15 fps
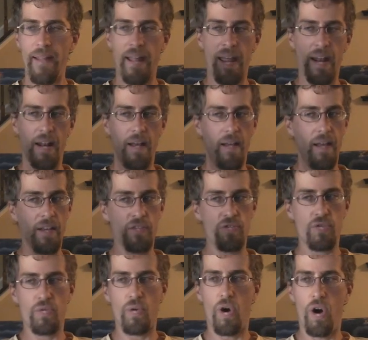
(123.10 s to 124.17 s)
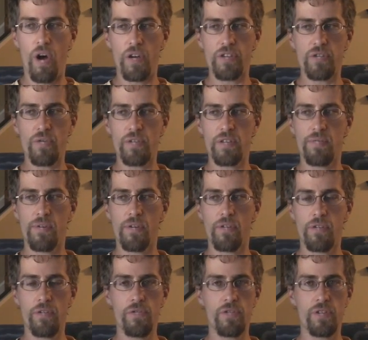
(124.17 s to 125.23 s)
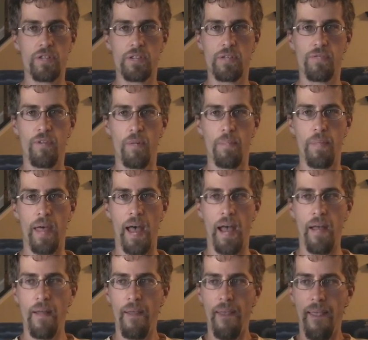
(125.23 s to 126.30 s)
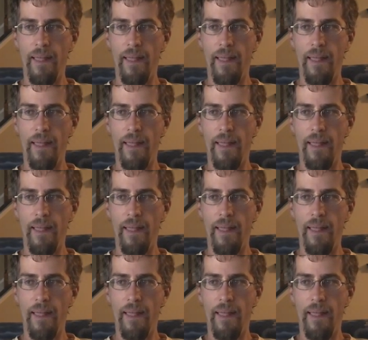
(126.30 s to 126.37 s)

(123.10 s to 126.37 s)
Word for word: And I drew all sorts of conclusions from that.